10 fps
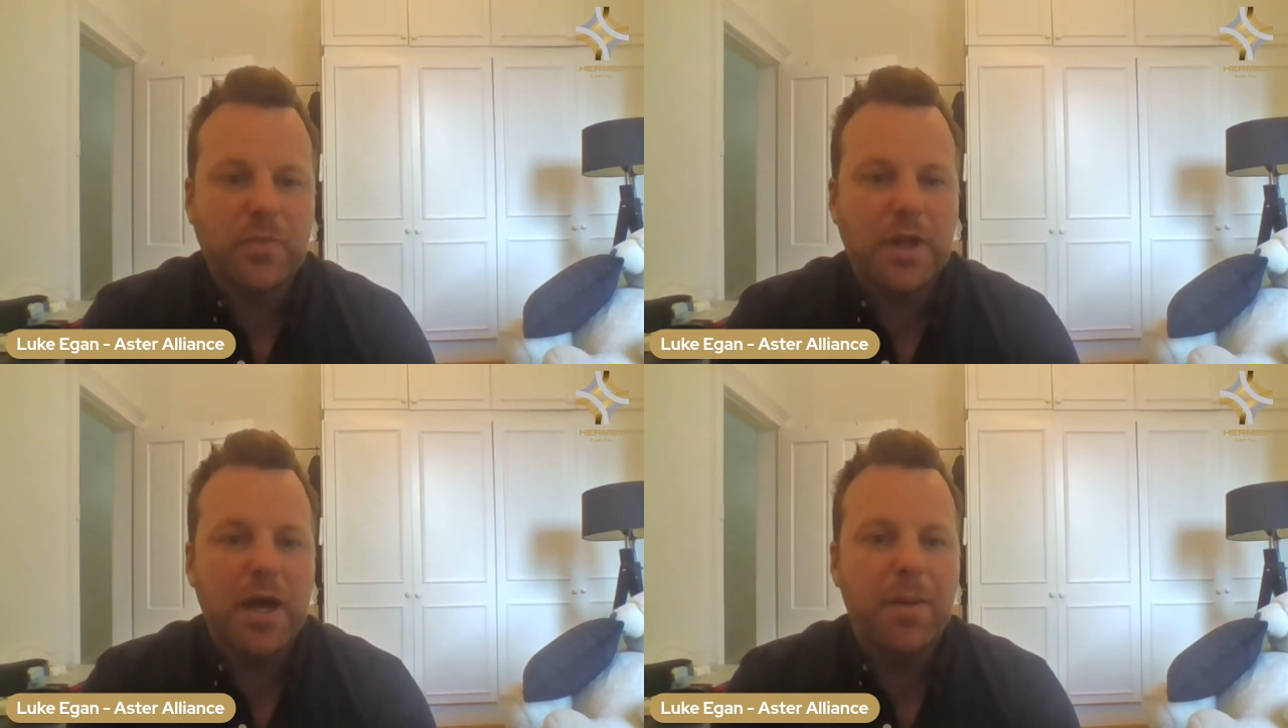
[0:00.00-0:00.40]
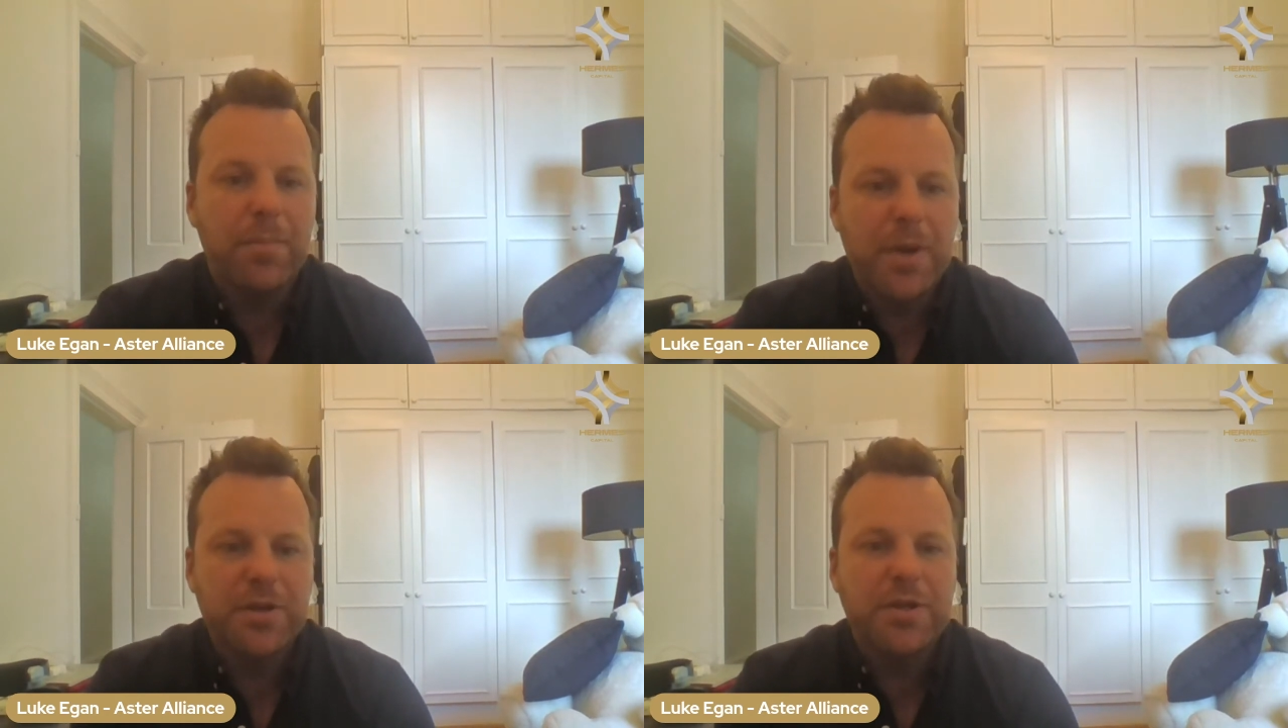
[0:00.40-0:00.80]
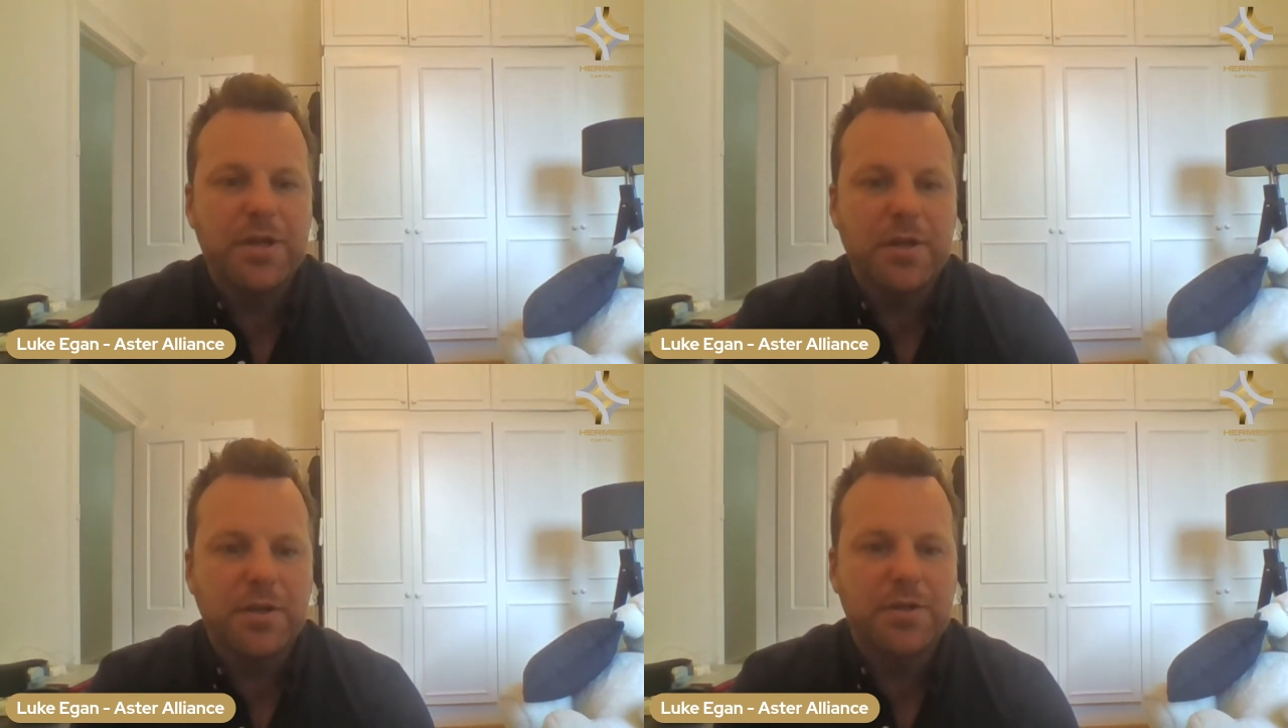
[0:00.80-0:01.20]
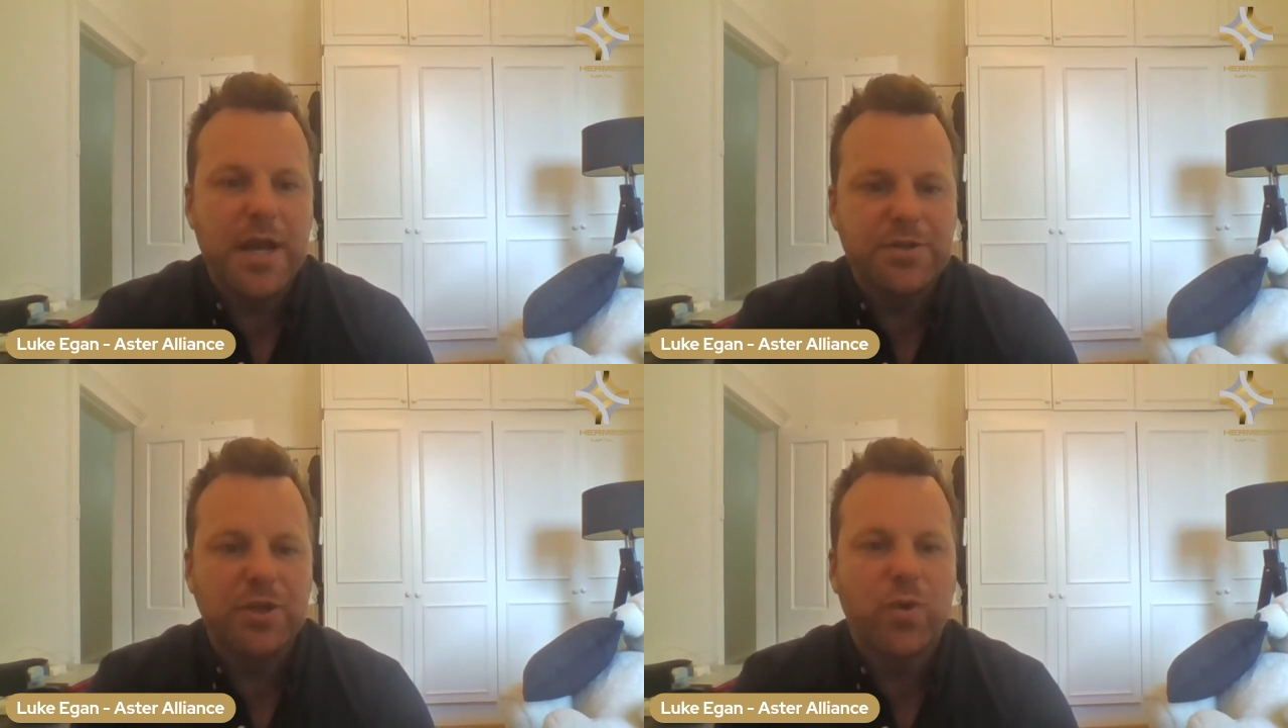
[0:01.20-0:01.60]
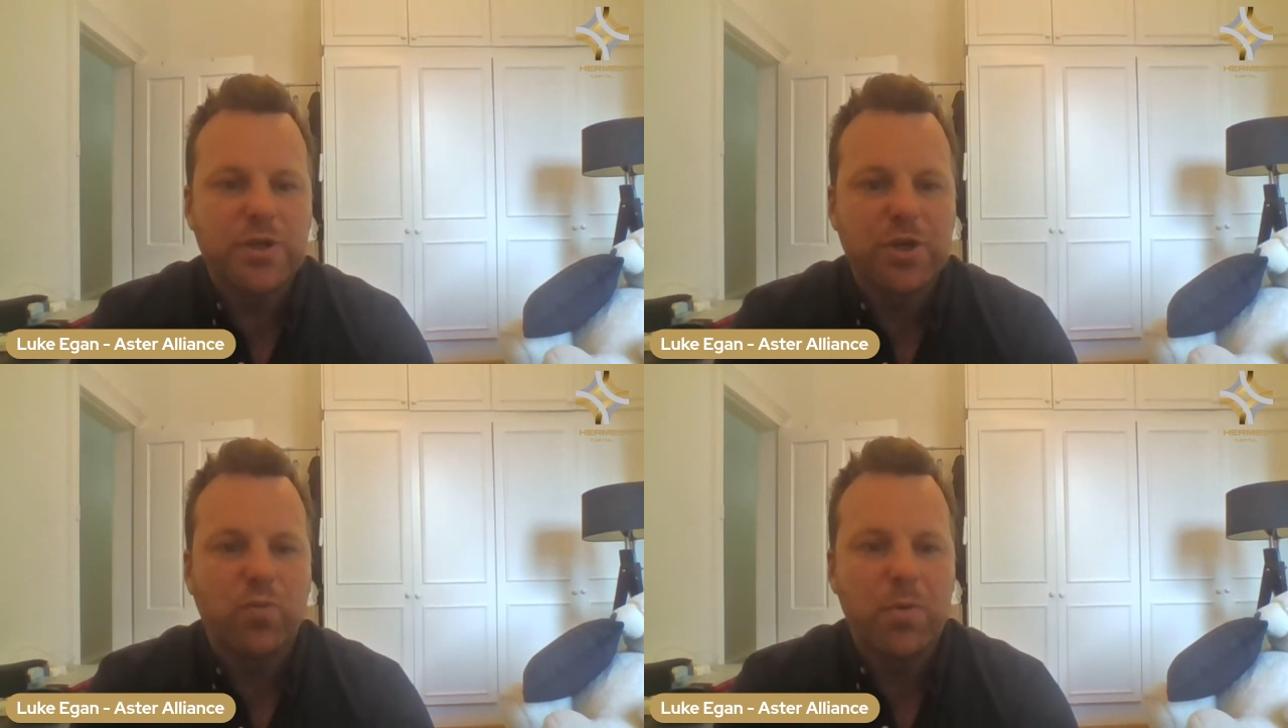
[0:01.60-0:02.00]
But to answer your
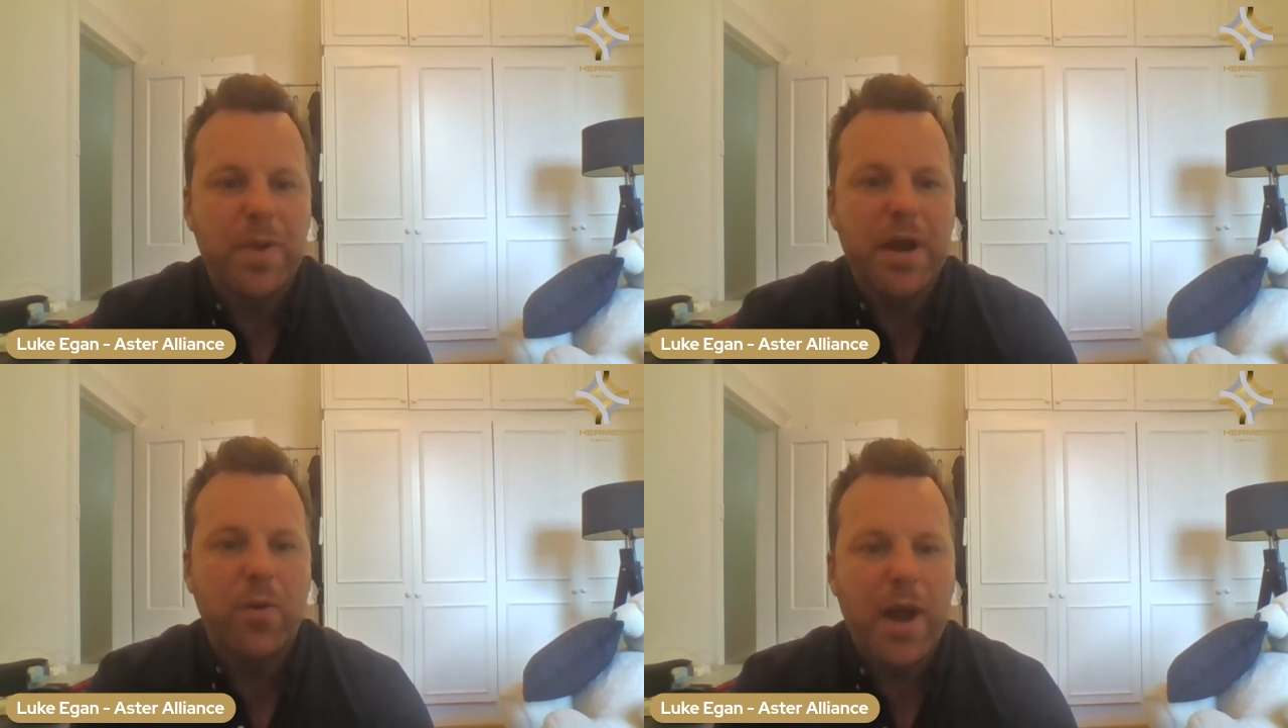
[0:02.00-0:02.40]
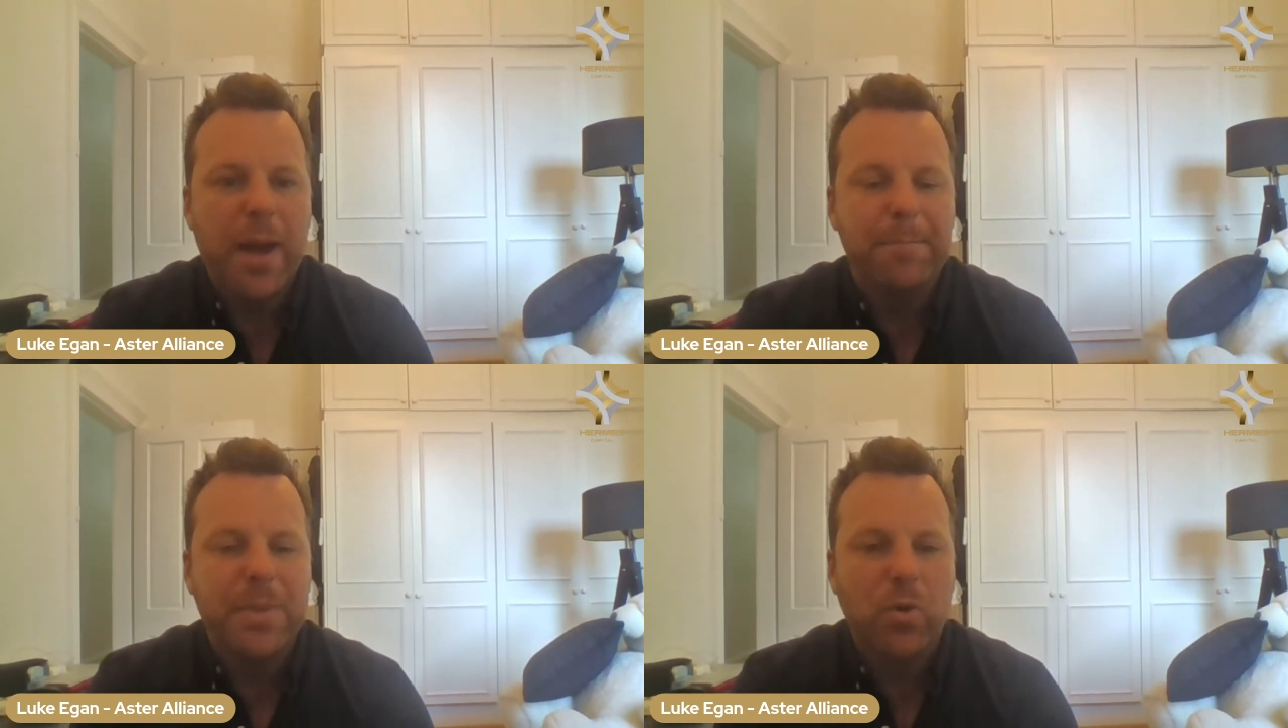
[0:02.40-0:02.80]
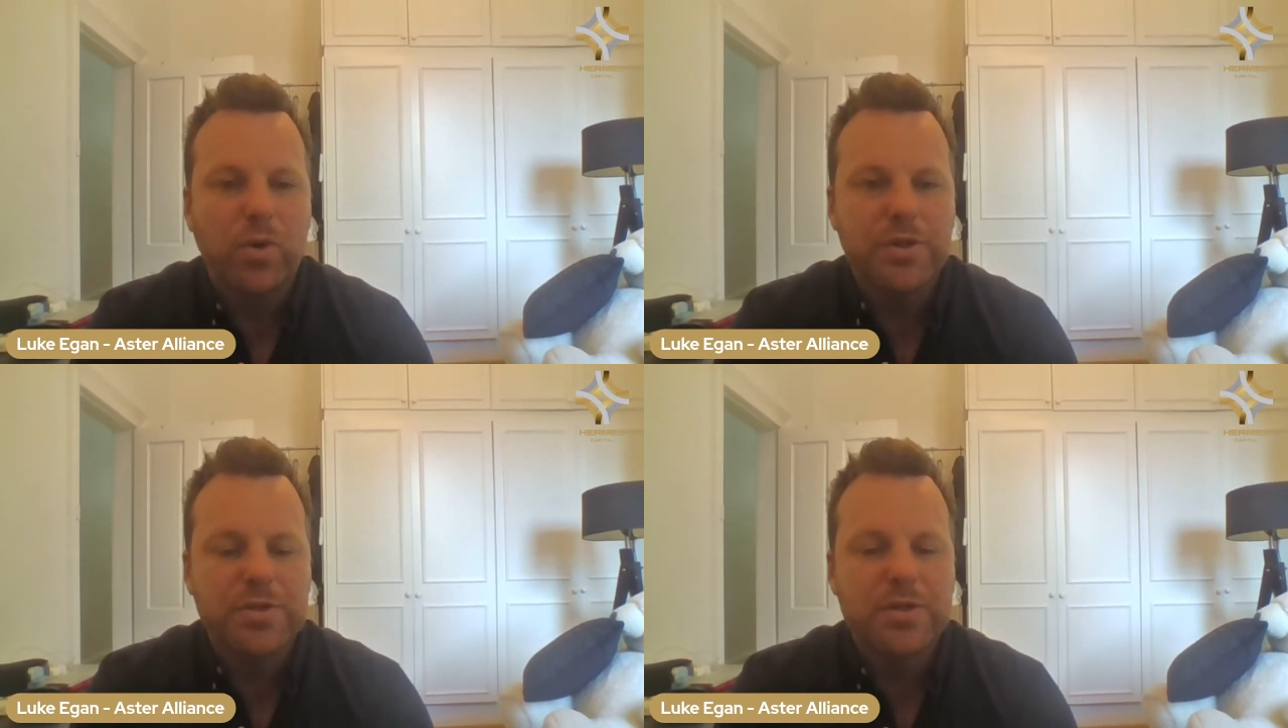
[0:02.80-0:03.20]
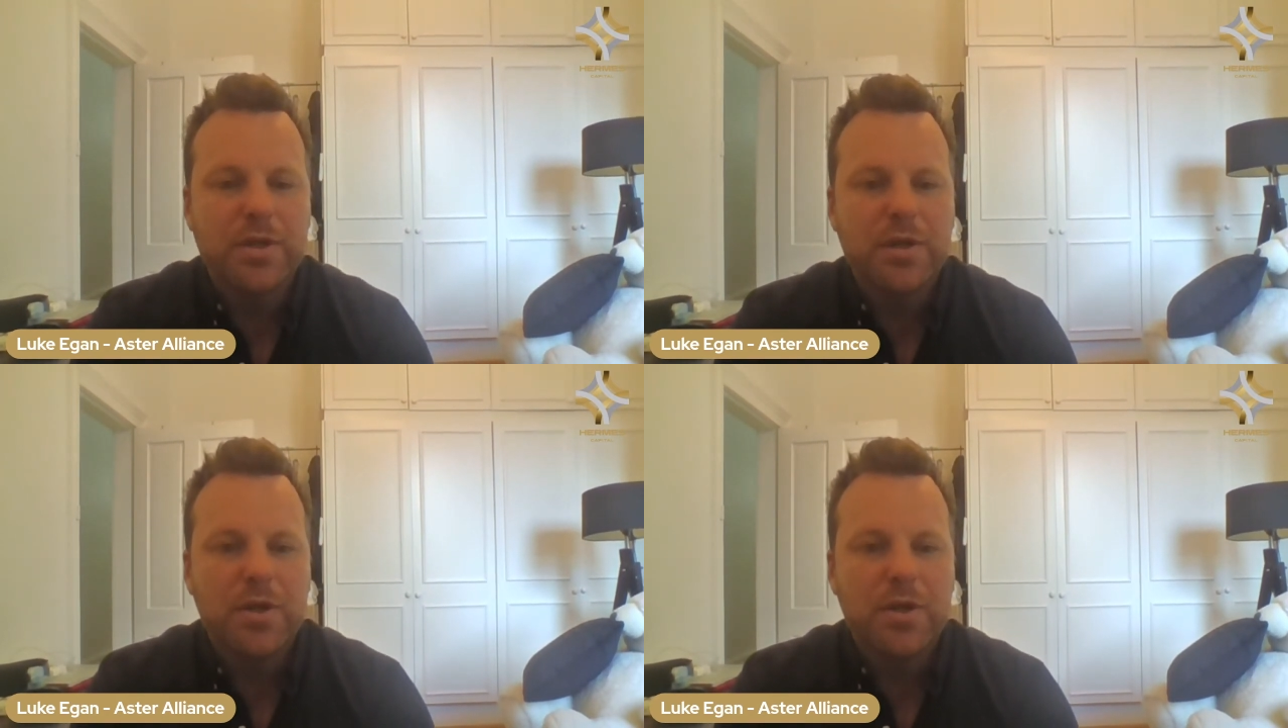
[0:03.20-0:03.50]
question, it would be around builders